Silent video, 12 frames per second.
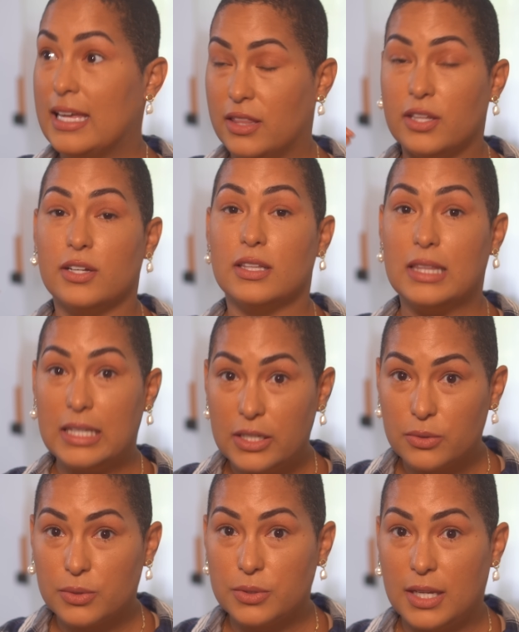and their
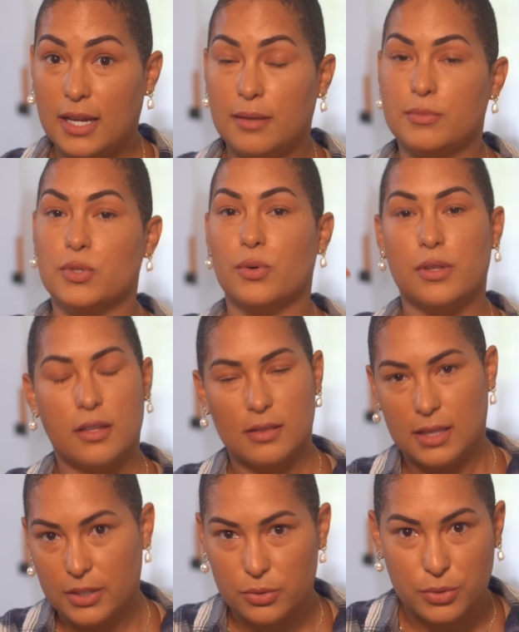literal names or their
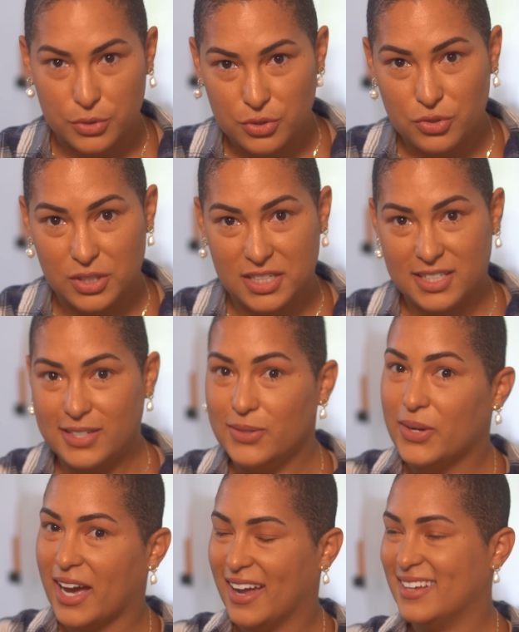literal streets,
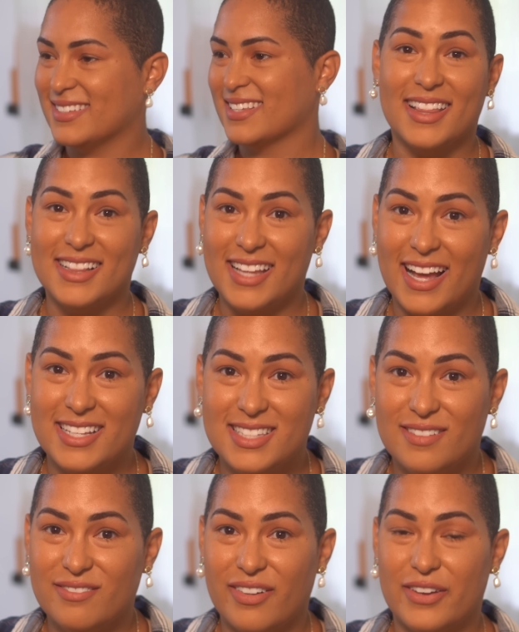you guys. The
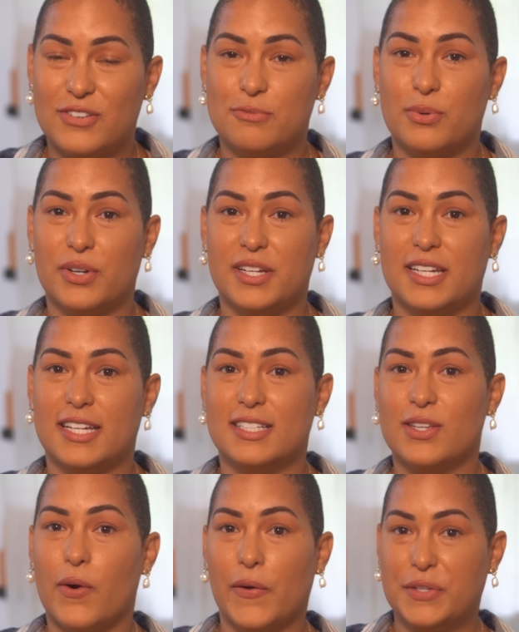last and final point
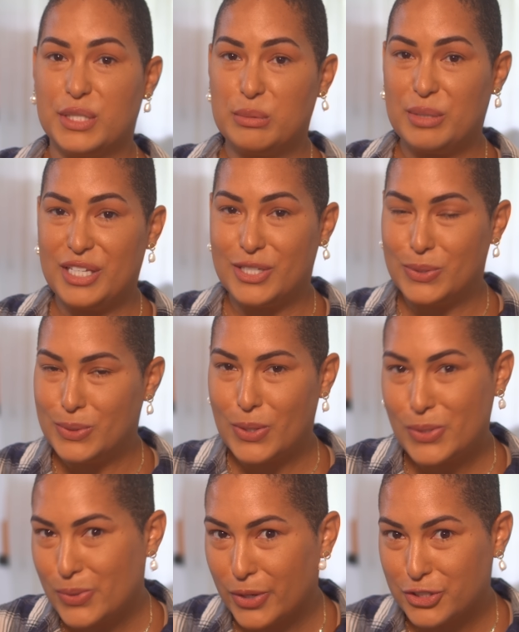is going to be you know
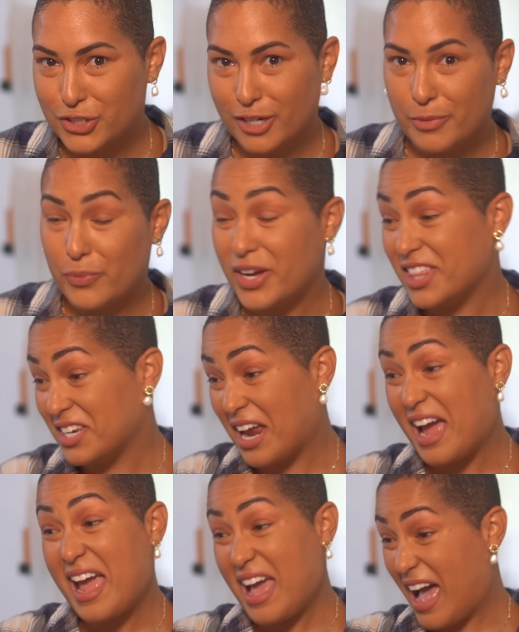you are German with, and
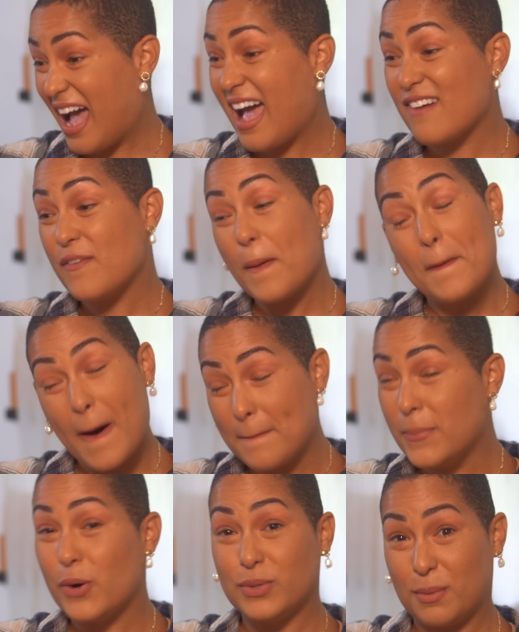I, I have a, a
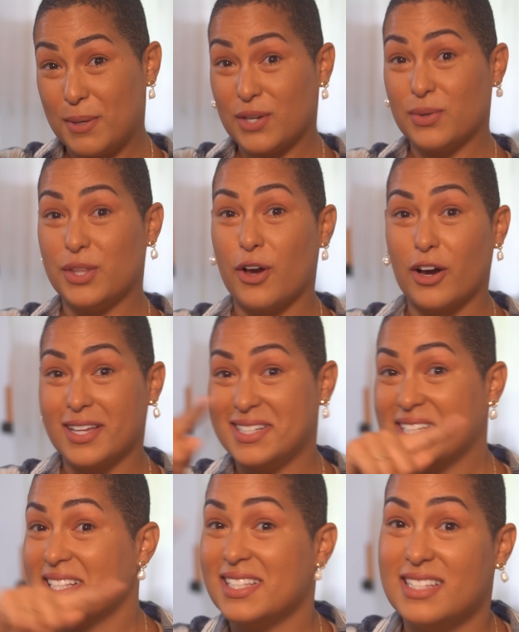bone to pick with y'all
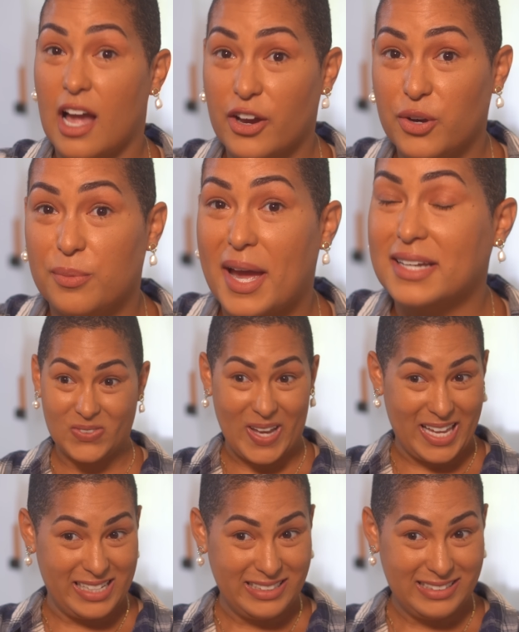because this is not correct.
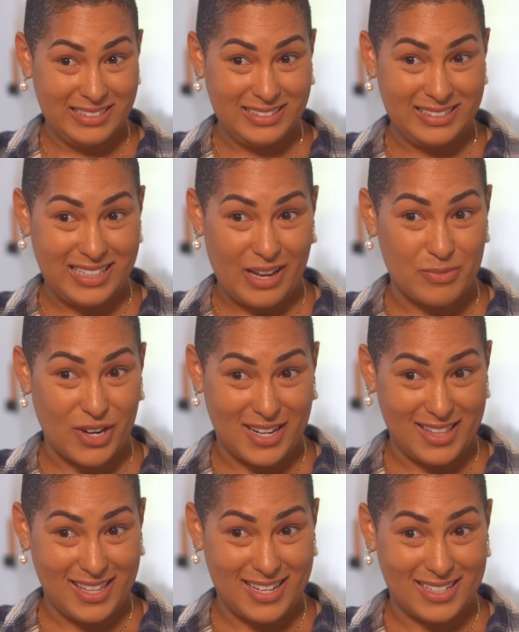Wait, I'm trying
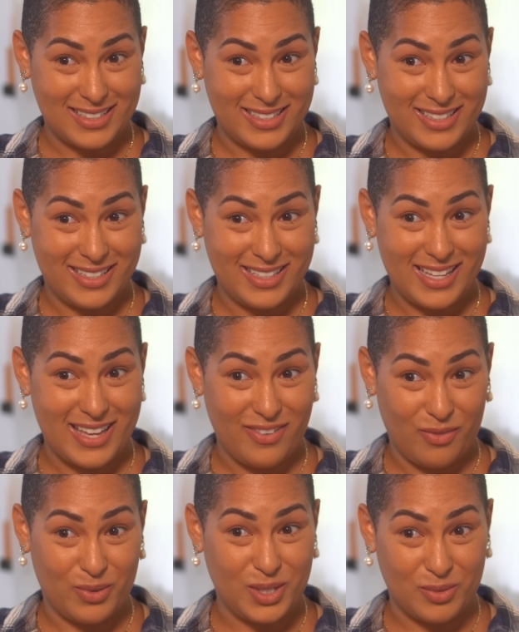to think
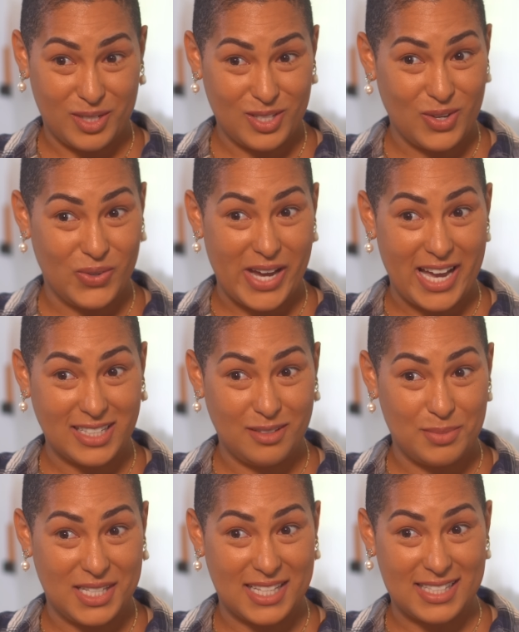if which one is
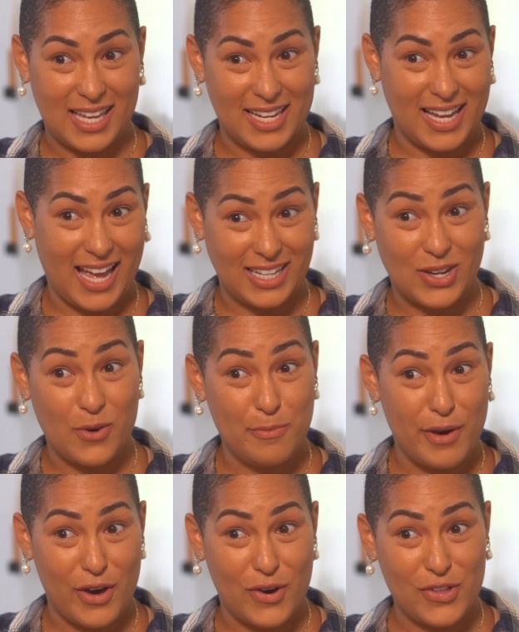correct because I, I know
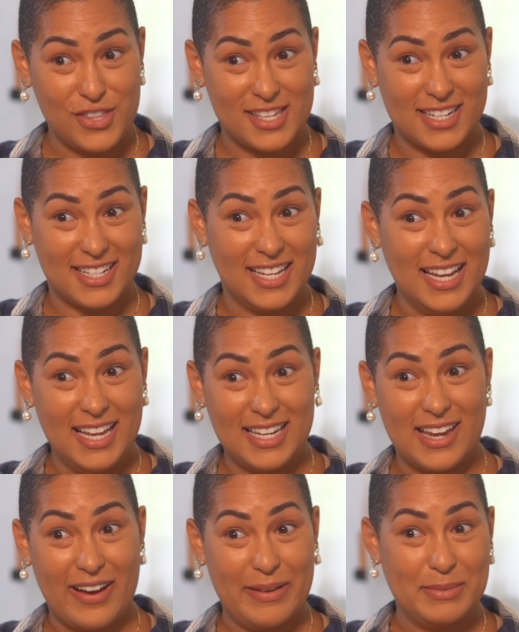both and
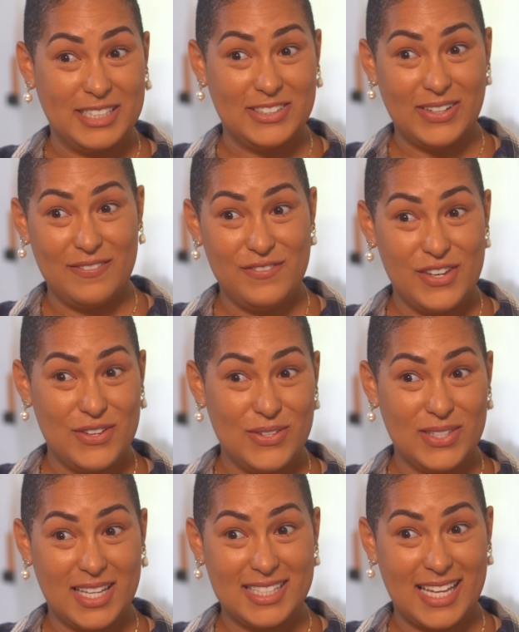now I'm a little
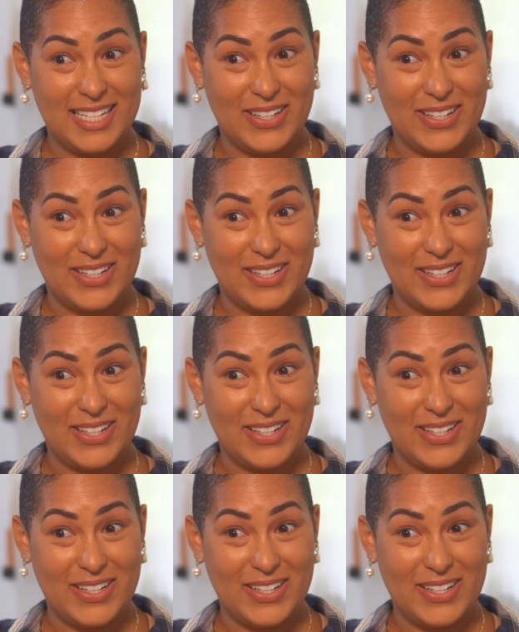confused because I